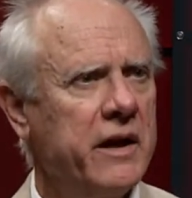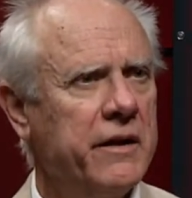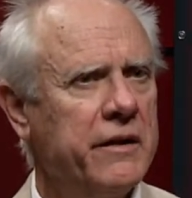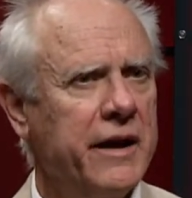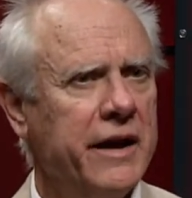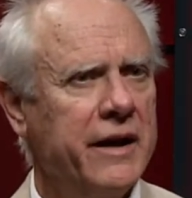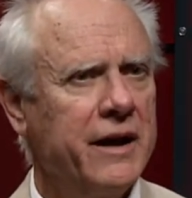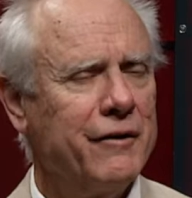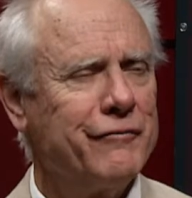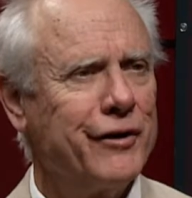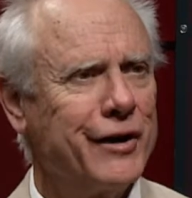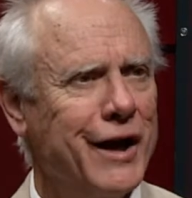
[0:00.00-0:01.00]
they uh,
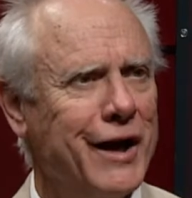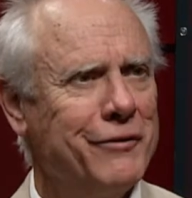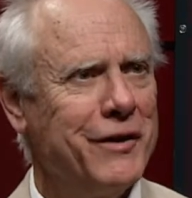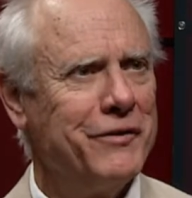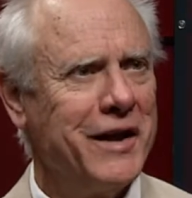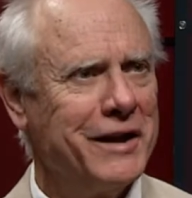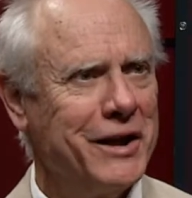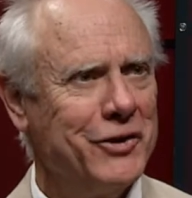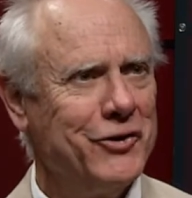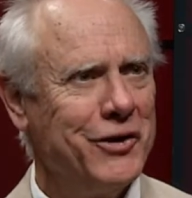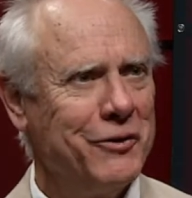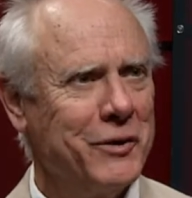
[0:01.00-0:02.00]
forget that they need
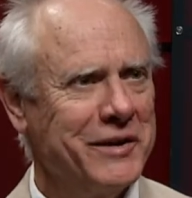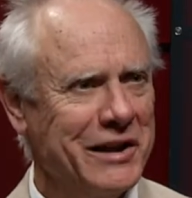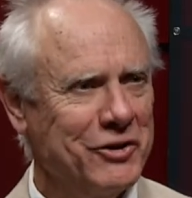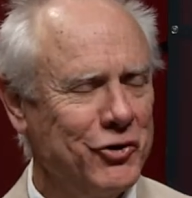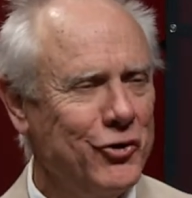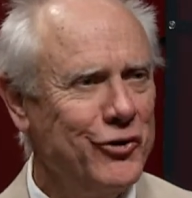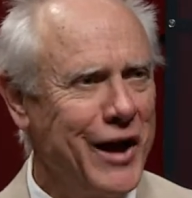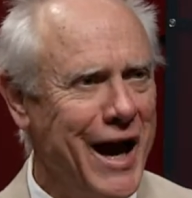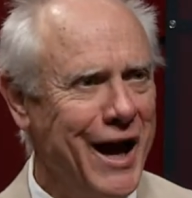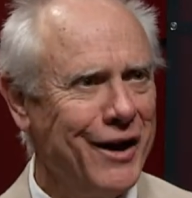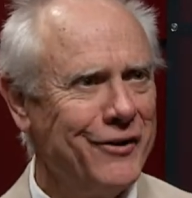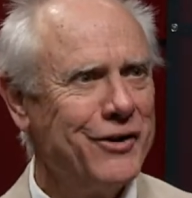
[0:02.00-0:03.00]
to, when they do that,